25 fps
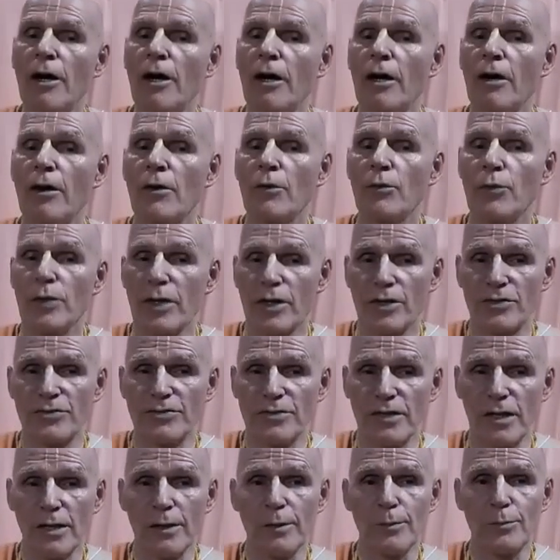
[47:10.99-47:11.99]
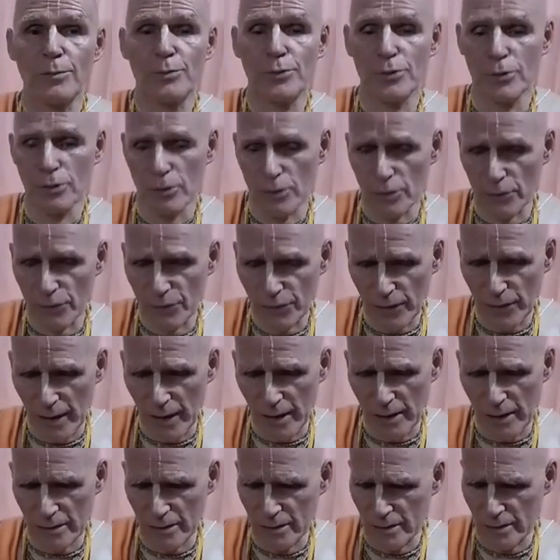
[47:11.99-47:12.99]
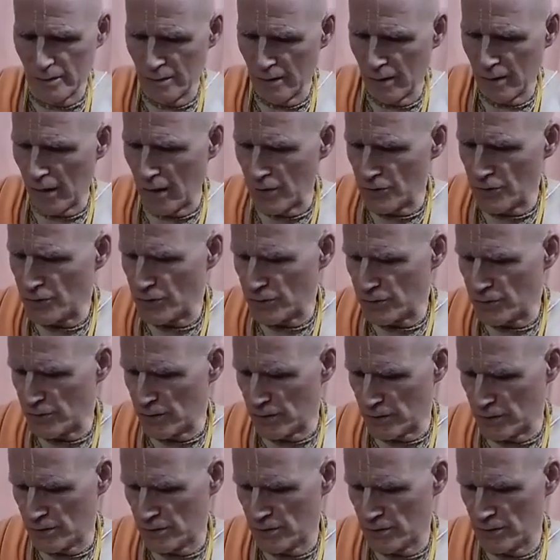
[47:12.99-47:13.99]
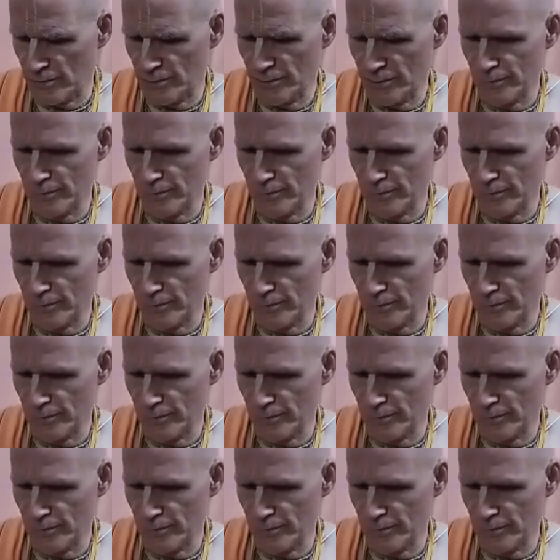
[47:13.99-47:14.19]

we could say, purified consciousness.